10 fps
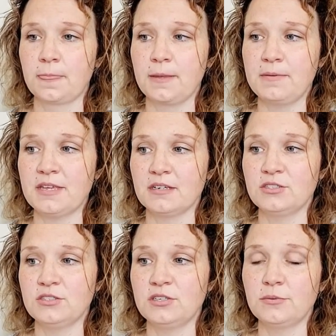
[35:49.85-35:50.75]

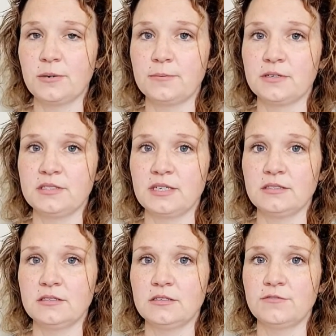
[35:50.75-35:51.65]
Because she
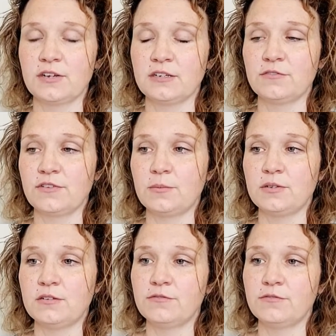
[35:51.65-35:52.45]
represents a divine feminine